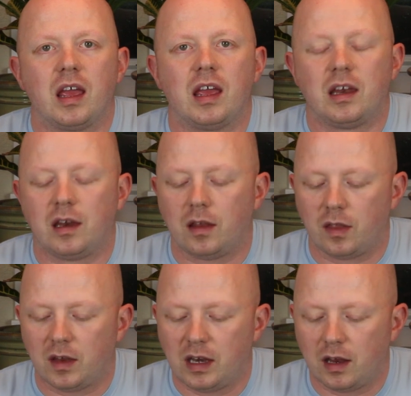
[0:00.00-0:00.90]
in
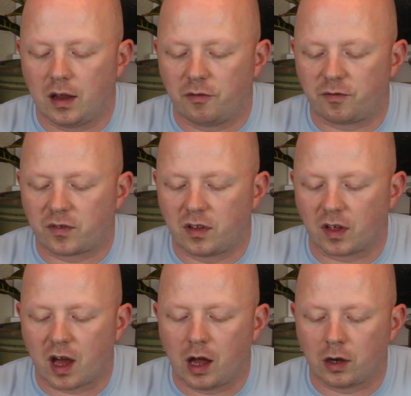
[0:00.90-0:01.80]
the of
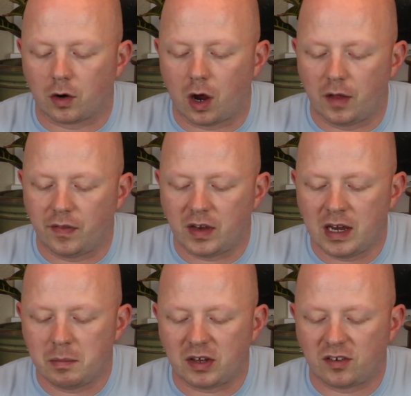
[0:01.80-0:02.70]
the color on the
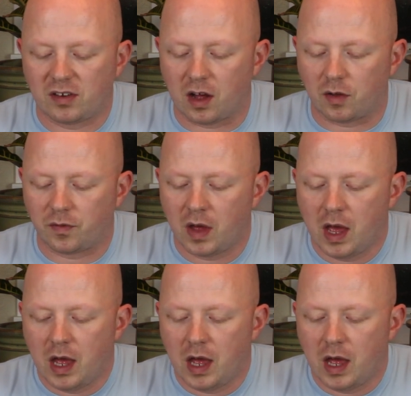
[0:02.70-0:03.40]
nib itself.